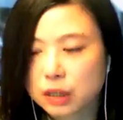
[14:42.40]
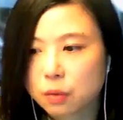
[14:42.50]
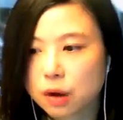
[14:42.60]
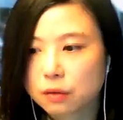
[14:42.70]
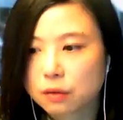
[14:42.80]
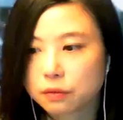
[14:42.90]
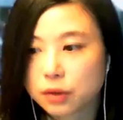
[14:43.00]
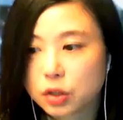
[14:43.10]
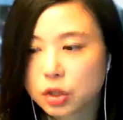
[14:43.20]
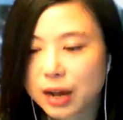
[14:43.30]
PD-1
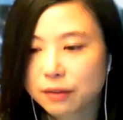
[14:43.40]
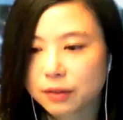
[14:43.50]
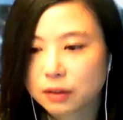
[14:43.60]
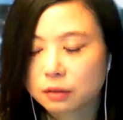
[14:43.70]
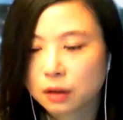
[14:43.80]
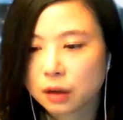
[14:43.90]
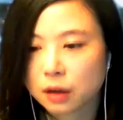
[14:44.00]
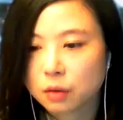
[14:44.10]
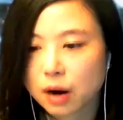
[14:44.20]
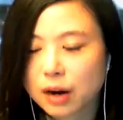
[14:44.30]
VEGF. And
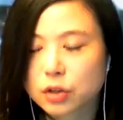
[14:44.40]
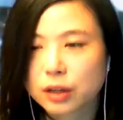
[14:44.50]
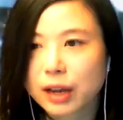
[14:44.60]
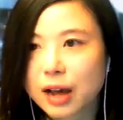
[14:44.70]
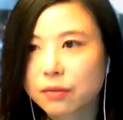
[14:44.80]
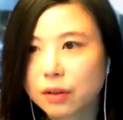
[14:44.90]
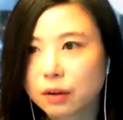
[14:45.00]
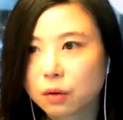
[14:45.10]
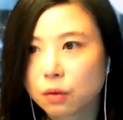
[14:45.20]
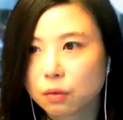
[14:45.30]
we're actually
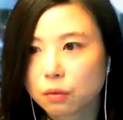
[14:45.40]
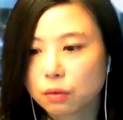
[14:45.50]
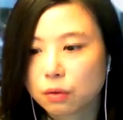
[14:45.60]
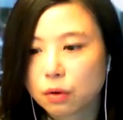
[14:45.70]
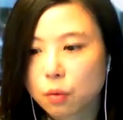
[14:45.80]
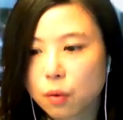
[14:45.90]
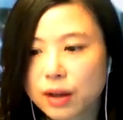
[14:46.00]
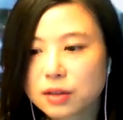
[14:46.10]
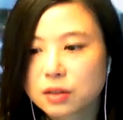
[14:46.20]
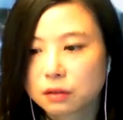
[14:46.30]
having,
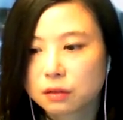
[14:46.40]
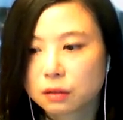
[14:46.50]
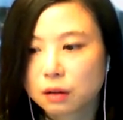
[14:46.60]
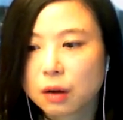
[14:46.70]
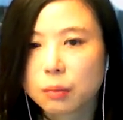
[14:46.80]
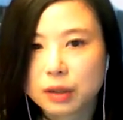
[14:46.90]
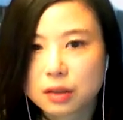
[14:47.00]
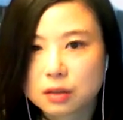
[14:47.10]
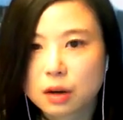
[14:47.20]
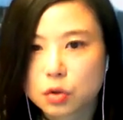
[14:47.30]
Western
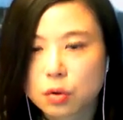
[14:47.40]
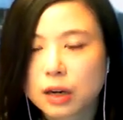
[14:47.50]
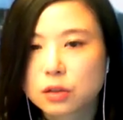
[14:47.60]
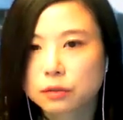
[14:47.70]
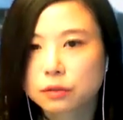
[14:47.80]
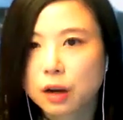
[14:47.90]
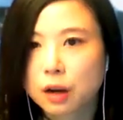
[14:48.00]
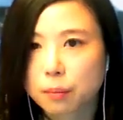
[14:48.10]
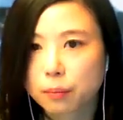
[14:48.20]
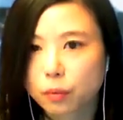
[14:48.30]
companies now trying to
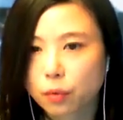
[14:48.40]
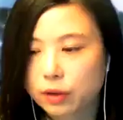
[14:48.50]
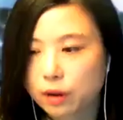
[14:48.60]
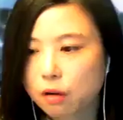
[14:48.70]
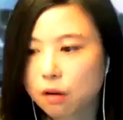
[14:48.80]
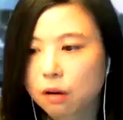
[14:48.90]
follow up with their